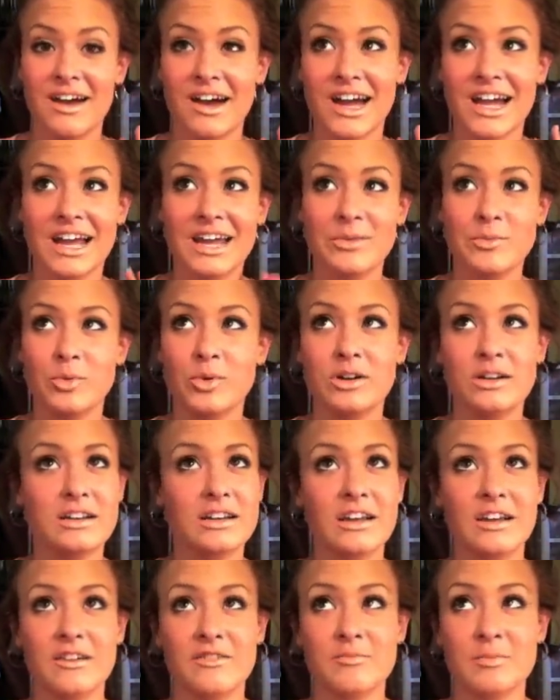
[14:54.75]
I
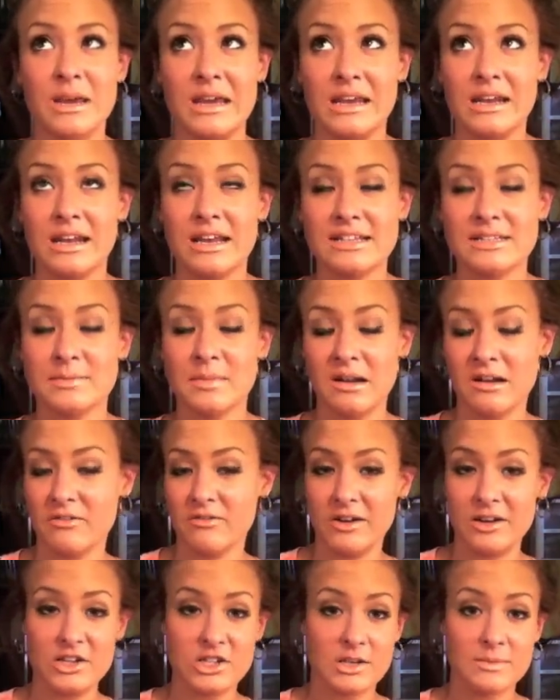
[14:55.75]
wouldn't have made as many
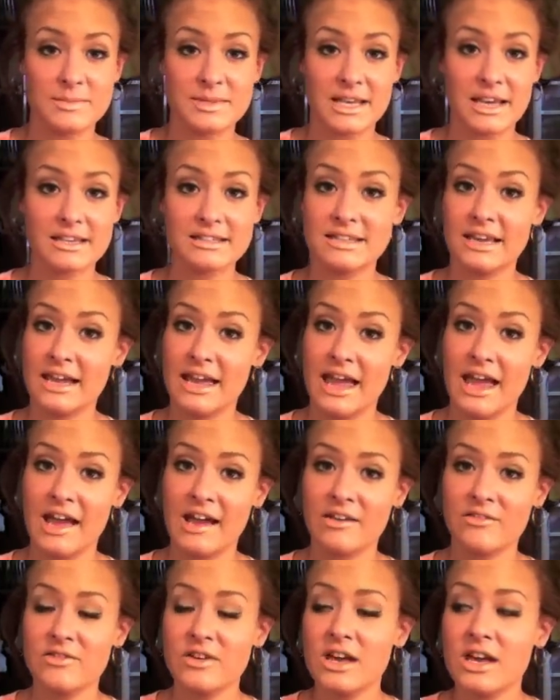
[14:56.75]
friendships as I
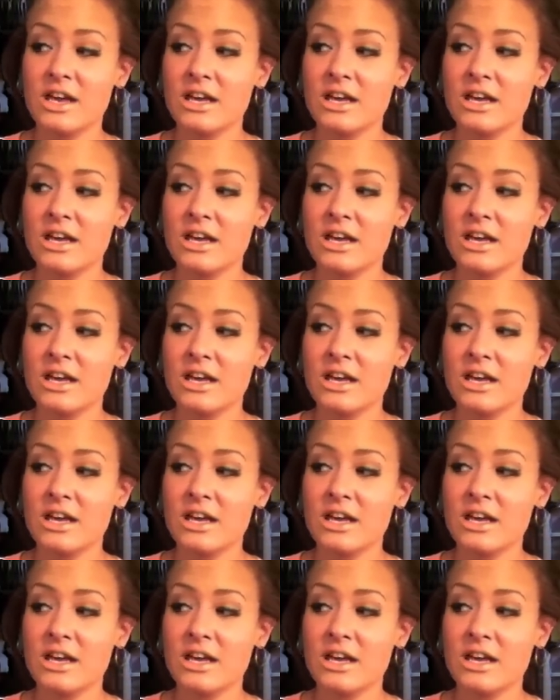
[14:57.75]
have.